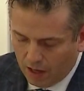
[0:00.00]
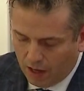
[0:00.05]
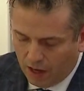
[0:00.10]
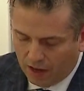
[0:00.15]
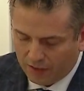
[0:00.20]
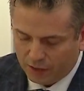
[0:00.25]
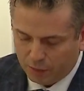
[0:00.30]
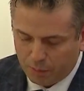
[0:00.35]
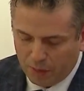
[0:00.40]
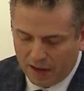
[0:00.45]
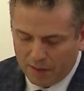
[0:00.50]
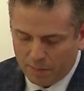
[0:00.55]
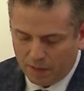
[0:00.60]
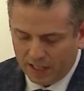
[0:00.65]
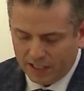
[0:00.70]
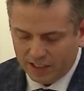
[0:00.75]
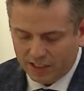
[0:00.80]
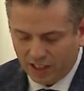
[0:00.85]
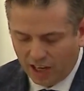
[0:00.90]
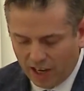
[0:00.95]
I've spent
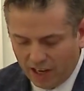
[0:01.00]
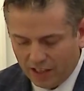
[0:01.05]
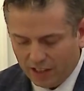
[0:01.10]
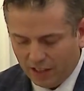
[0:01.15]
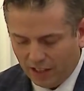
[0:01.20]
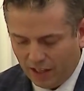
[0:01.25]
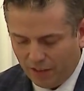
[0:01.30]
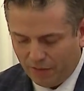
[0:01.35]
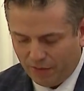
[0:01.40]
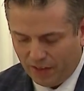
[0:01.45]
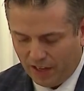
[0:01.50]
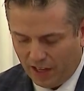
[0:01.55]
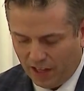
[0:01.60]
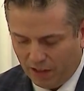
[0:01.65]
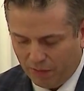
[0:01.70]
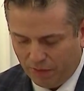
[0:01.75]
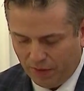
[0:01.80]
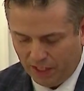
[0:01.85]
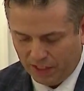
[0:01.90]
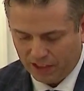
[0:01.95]
my entire life in
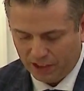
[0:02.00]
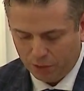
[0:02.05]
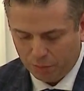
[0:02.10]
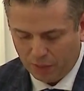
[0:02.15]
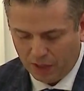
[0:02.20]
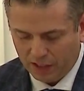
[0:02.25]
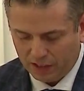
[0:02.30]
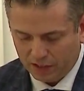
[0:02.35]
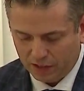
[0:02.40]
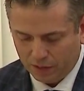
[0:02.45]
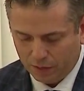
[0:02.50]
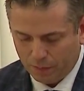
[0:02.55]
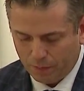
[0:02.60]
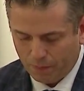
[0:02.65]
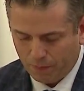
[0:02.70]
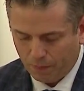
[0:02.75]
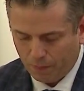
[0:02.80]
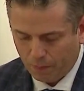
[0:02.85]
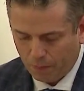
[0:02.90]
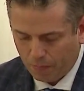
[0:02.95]
Halifax, Chebucto,
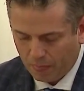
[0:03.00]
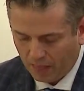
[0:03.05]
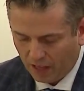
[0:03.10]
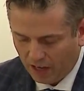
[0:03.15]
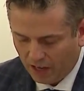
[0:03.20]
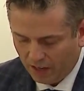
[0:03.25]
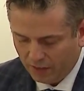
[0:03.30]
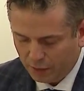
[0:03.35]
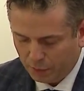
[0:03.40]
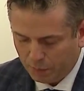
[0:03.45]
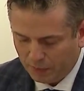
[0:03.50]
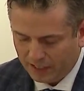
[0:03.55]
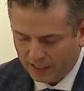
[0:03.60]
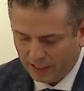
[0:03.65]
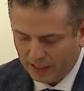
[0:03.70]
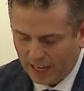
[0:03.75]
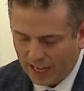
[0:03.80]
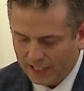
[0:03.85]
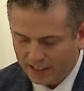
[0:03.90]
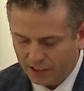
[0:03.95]
and I've spent the
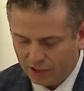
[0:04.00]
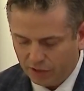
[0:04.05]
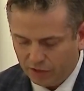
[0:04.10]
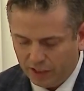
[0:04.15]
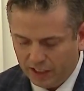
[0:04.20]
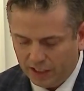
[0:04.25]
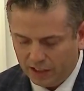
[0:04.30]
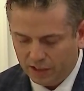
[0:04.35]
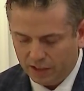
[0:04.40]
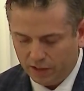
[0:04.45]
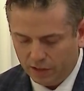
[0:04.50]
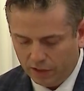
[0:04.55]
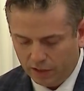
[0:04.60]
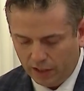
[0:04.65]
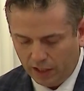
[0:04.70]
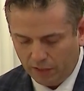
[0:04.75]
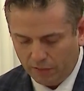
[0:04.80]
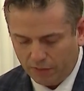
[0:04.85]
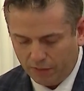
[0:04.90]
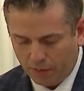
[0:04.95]
last 3 years
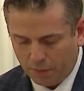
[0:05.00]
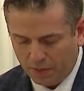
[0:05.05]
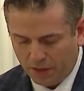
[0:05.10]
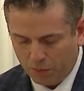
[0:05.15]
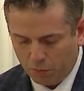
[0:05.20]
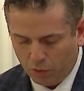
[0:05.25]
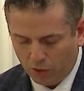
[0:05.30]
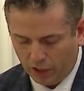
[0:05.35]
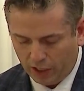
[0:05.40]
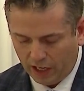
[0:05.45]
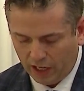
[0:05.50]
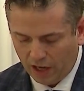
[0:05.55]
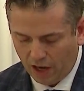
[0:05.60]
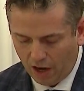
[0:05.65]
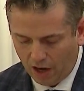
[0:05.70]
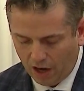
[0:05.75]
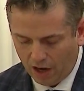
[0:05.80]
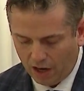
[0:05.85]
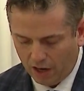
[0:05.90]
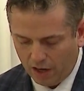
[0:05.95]
learning from and working
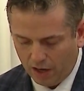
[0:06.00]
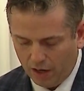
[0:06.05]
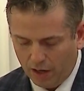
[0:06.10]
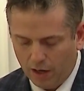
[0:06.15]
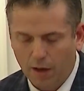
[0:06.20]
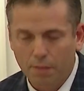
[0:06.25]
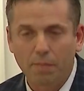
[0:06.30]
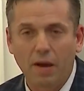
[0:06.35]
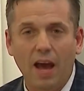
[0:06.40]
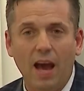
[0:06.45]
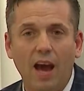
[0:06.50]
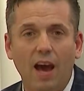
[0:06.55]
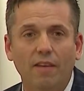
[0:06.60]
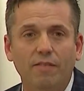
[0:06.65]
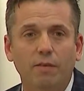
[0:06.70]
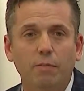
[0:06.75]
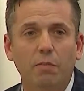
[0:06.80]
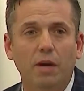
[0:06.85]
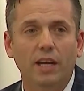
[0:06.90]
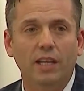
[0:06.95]
hard on
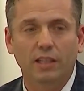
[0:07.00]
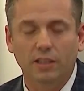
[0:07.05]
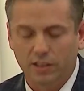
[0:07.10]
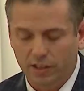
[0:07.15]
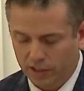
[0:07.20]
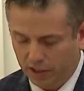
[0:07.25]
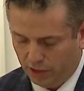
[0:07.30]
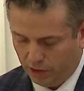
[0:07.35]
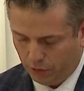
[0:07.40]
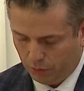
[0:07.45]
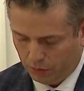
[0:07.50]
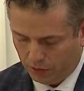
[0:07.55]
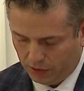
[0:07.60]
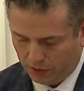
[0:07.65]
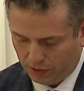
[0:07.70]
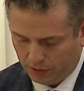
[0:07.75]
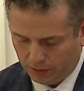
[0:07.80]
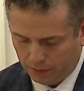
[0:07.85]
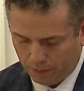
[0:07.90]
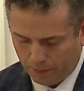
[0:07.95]
behalf of my
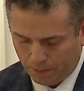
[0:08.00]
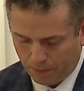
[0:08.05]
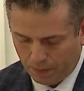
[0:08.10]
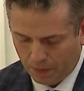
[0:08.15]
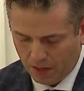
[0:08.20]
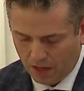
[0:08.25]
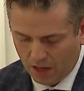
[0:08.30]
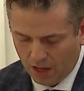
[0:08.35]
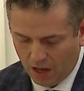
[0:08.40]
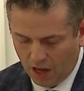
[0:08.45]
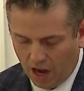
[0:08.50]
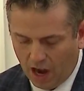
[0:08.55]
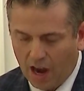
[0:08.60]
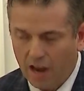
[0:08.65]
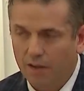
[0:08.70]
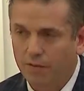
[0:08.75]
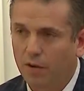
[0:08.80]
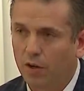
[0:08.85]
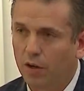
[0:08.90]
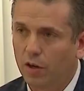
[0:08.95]
constituents. I
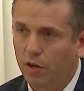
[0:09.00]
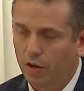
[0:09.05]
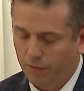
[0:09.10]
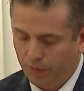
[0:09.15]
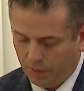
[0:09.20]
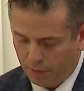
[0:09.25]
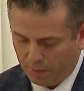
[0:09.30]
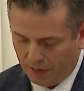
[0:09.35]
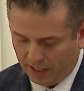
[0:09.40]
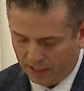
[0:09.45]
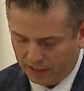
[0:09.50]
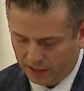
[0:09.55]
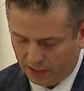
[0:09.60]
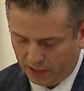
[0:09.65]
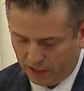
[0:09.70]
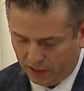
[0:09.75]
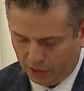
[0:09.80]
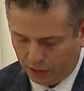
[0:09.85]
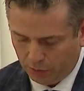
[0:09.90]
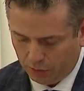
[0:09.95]
have heard from my
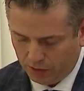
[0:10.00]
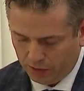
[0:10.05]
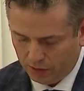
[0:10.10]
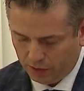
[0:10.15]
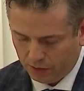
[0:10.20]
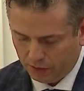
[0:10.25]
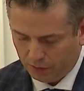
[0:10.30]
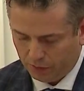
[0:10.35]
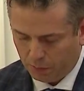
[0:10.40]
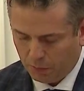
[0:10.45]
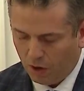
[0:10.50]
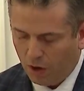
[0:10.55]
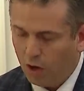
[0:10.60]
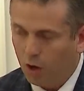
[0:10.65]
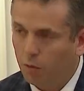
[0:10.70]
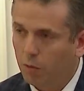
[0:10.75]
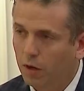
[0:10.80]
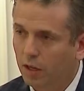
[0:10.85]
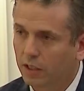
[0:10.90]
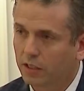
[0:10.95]
constituents from
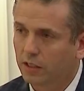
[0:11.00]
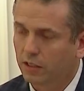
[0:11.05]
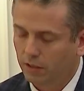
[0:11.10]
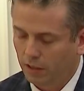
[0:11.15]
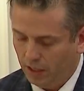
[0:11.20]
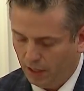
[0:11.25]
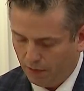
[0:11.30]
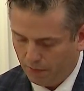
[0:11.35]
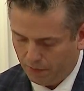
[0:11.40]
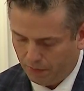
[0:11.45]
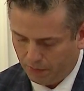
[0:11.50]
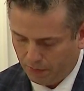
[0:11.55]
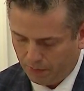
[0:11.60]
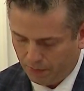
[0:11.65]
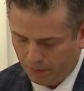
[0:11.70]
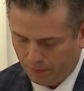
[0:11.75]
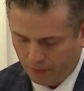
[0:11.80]
all walks of life.